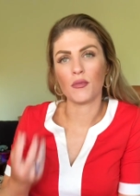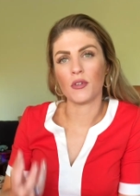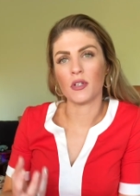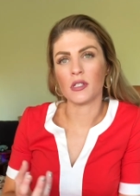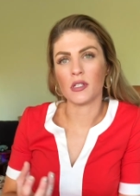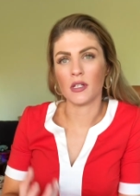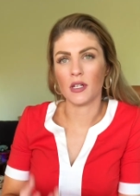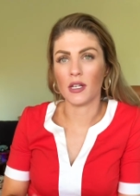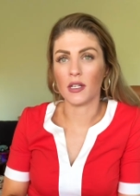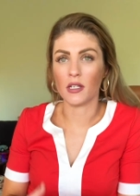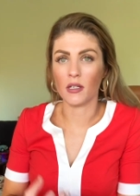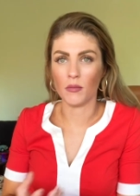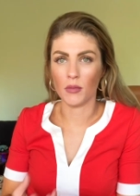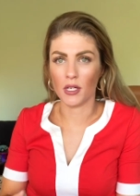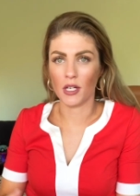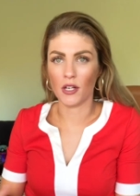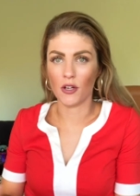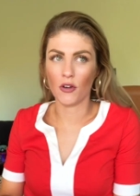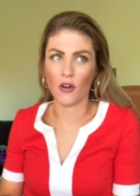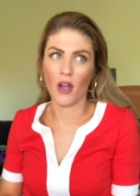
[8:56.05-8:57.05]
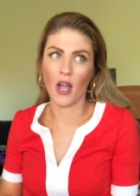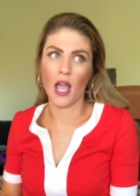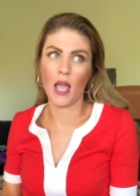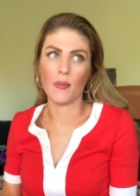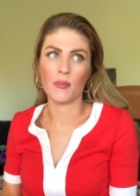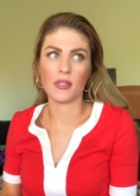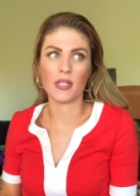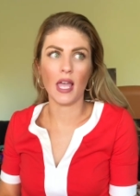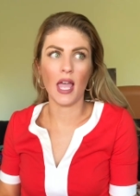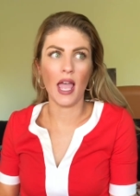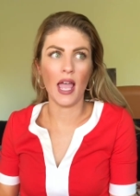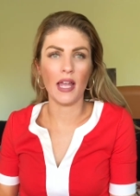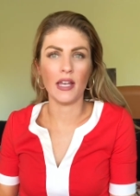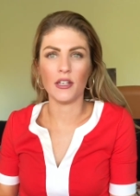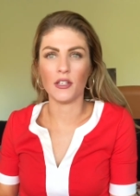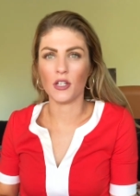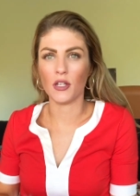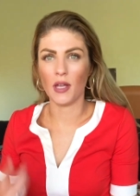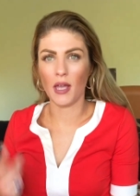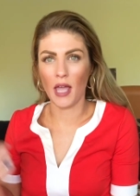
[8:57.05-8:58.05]
prison and committing crimes
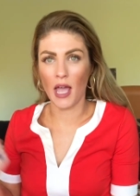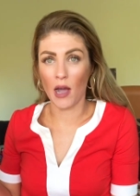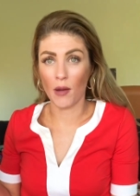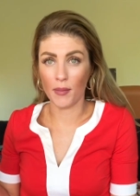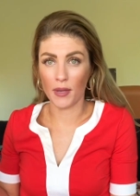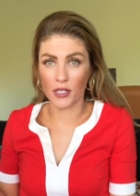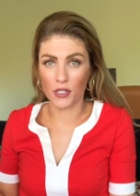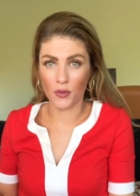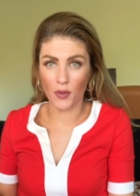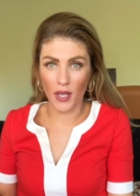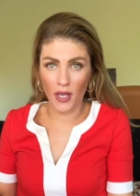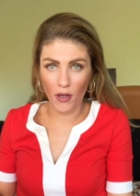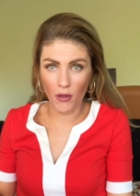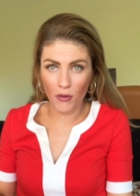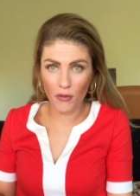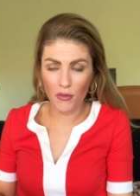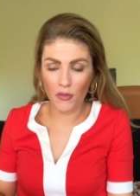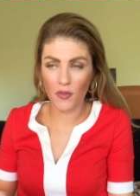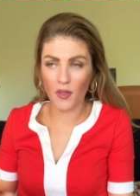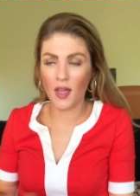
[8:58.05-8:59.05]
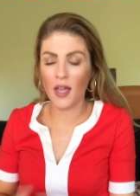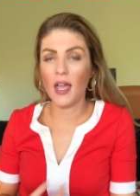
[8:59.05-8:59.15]
and our mental health,